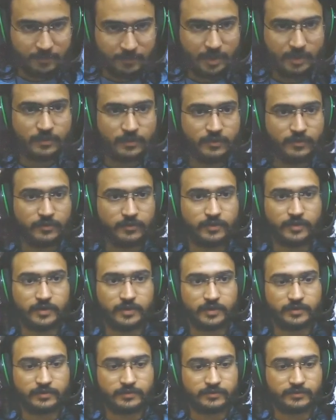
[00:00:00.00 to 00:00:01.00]
Oh, got
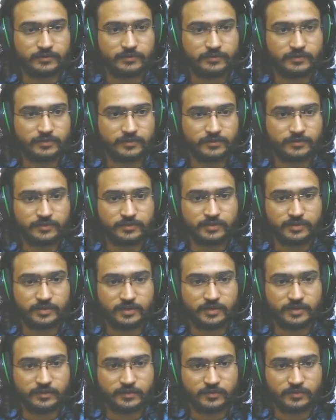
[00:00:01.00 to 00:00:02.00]
it. So the
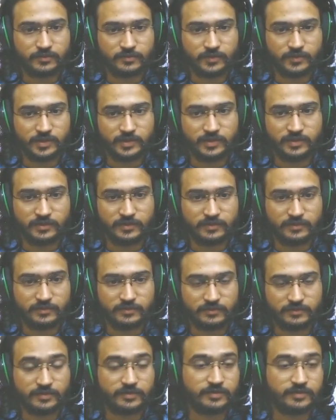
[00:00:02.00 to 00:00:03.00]
issue with
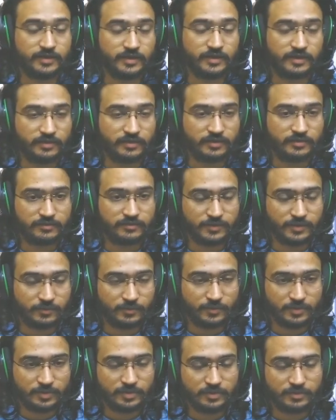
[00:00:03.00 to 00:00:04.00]
this is, yeah, that's what I
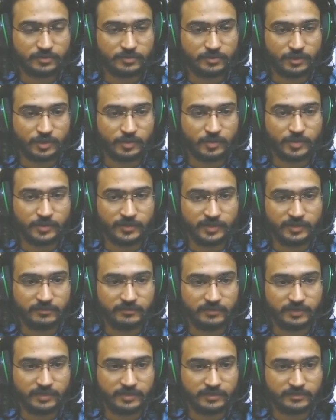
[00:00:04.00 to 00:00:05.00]
wanted to talk about
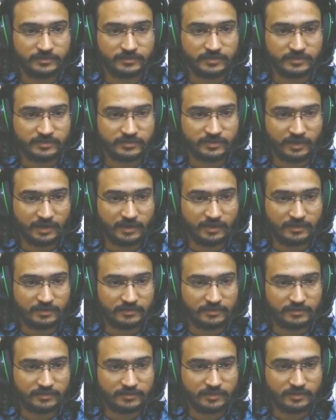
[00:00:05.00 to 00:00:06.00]
anyway, is this
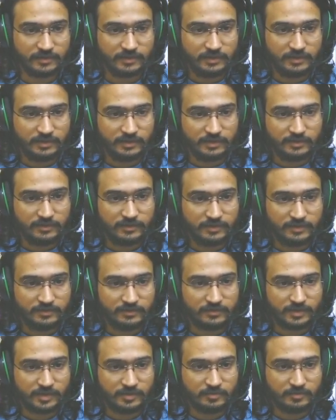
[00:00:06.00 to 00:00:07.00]
has these
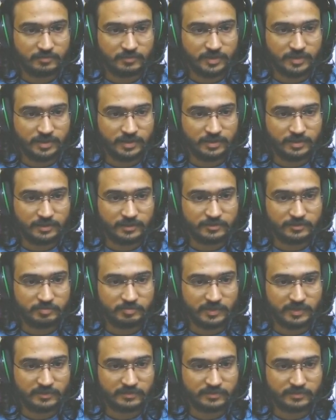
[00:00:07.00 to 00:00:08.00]
empty
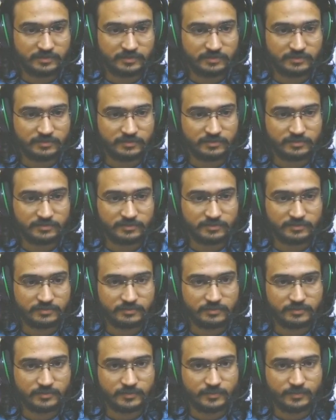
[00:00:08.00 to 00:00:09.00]
spaces.
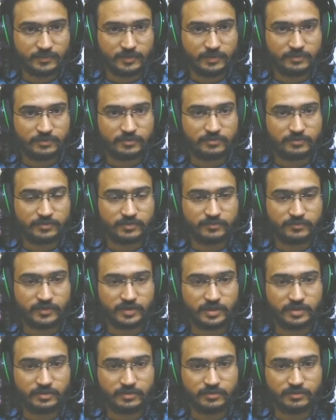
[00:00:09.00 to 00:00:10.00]
So what we
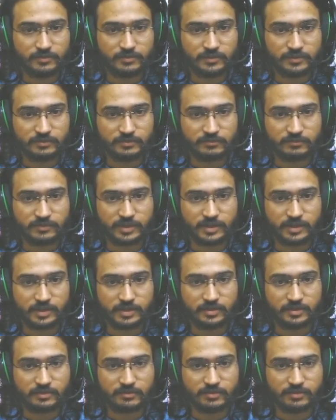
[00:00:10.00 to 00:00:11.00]
can do is we
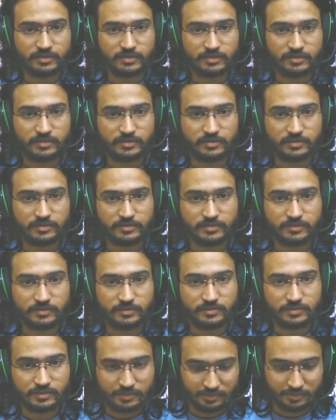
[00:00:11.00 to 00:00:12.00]
can return
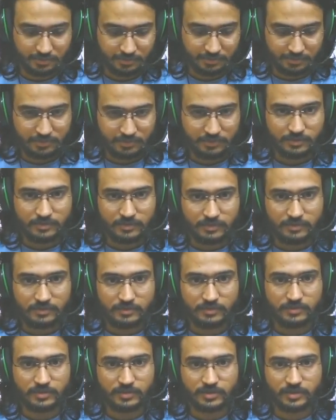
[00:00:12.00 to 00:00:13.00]

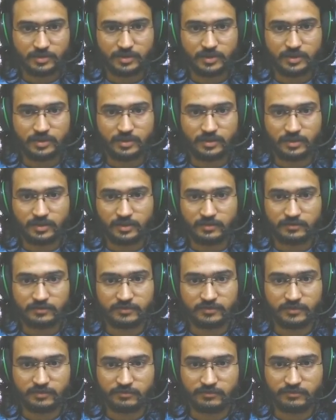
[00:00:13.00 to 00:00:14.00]
the current line
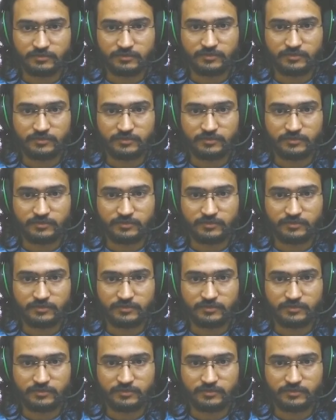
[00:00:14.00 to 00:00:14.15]
itself.